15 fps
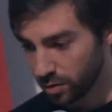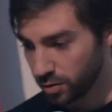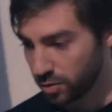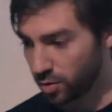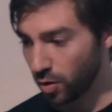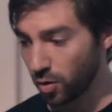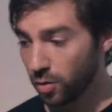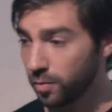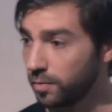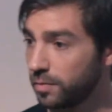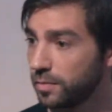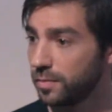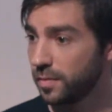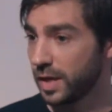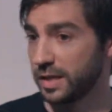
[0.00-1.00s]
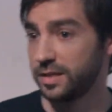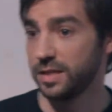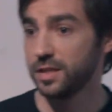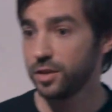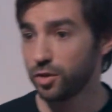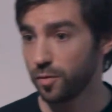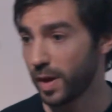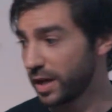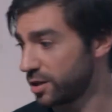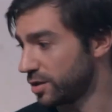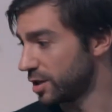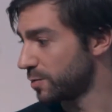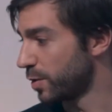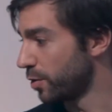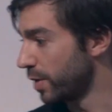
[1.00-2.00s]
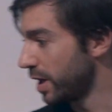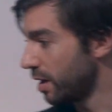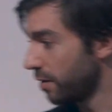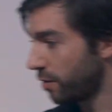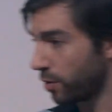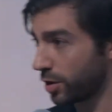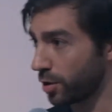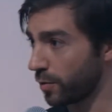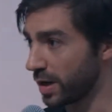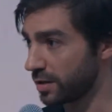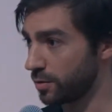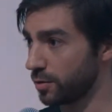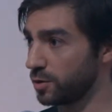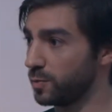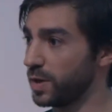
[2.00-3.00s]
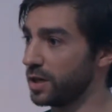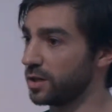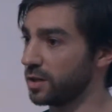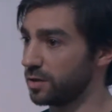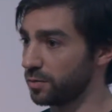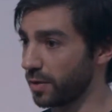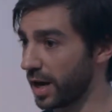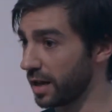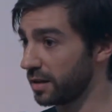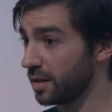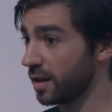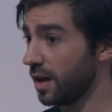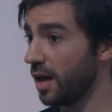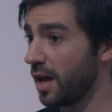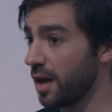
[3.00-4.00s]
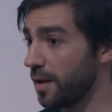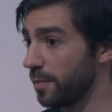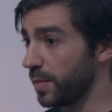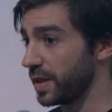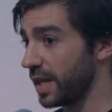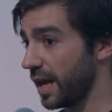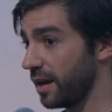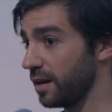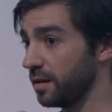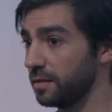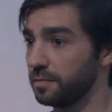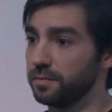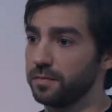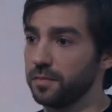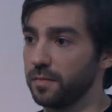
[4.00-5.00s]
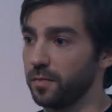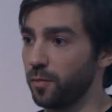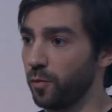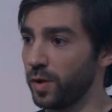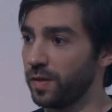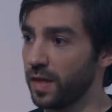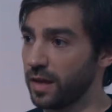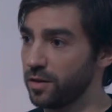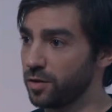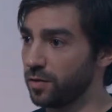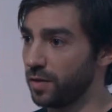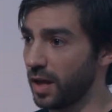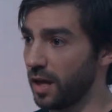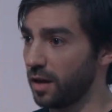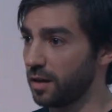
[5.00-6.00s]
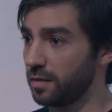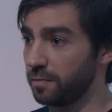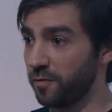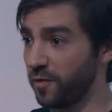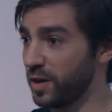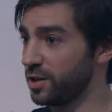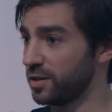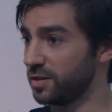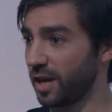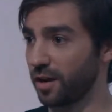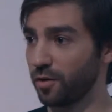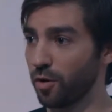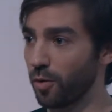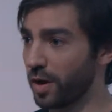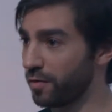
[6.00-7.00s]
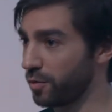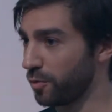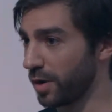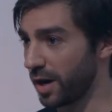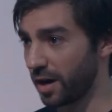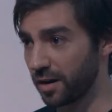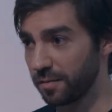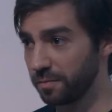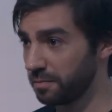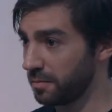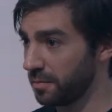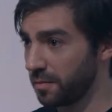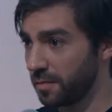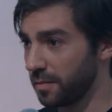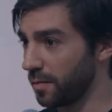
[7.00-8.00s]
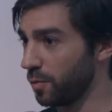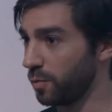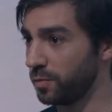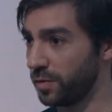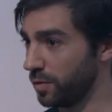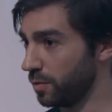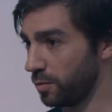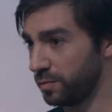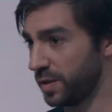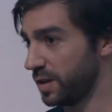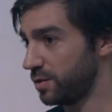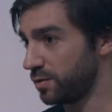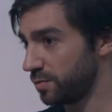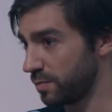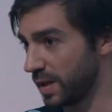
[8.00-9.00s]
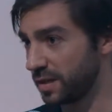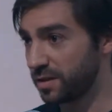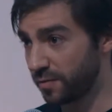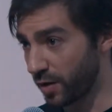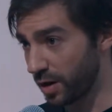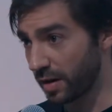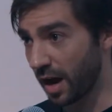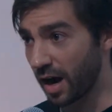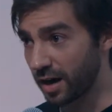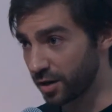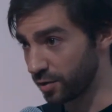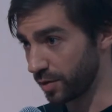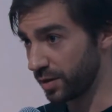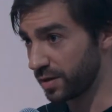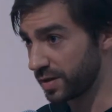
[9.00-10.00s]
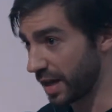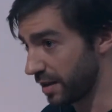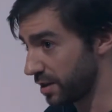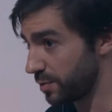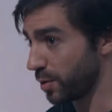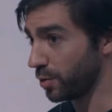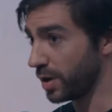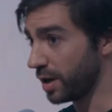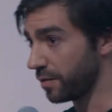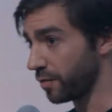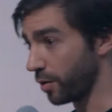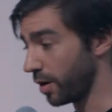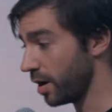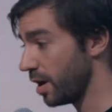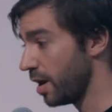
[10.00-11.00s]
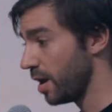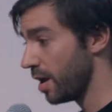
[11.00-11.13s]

So, it's easy to imagine this barrier for terrestrial species, right? But then we tend to think fishes can go everywhere. It's very hard to understand this barrier for